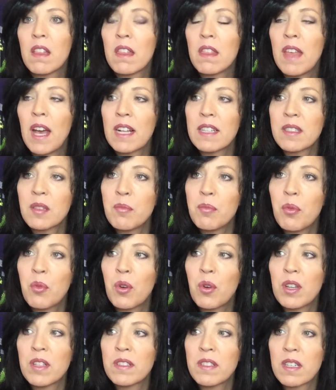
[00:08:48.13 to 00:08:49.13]
That's
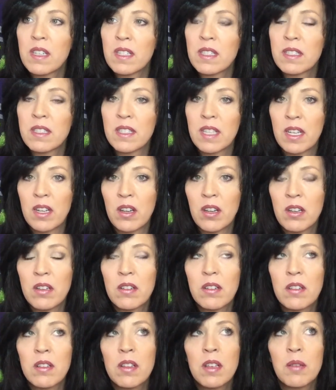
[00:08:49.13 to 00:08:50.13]
important to consider
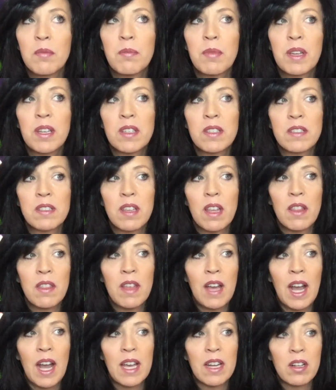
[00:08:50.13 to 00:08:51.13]
because
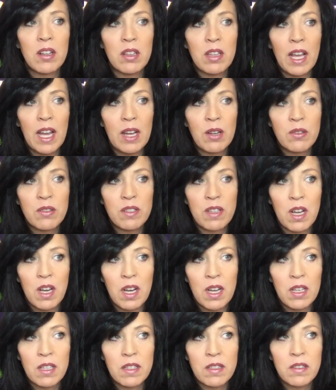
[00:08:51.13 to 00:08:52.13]
that allows
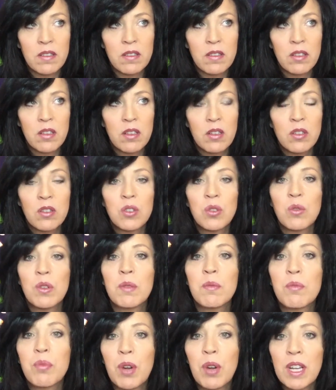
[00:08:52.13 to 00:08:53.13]
us to
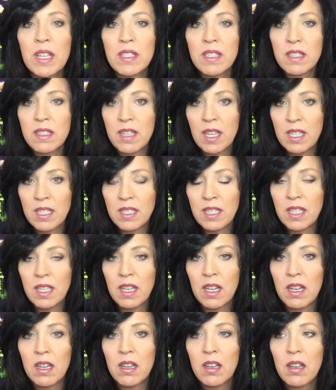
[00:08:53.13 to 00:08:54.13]
embrace this
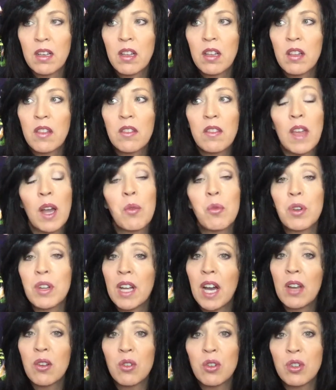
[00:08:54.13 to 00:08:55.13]
idea that we're
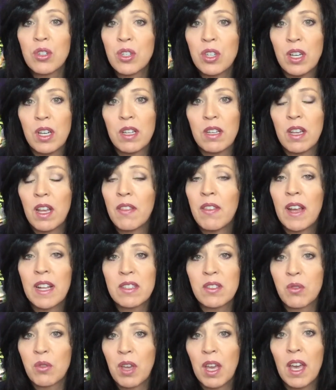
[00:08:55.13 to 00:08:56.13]
not all good and
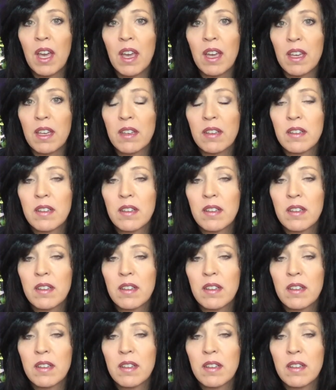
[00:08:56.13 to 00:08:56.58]
that's okay.